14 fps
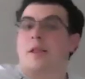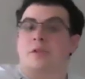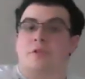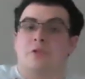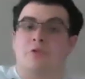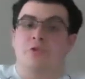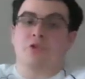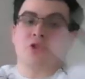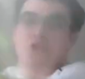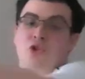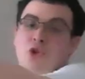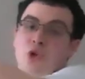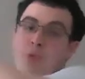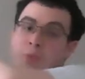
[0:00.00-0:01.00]
So, just
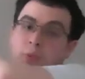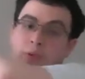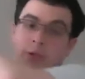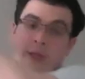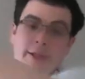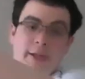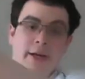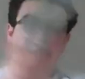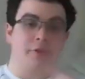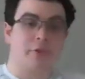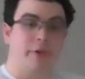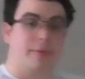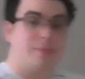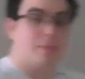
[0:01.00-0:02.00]
scoop like ice
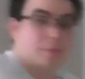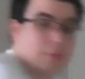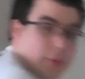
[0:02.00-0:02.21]
cream.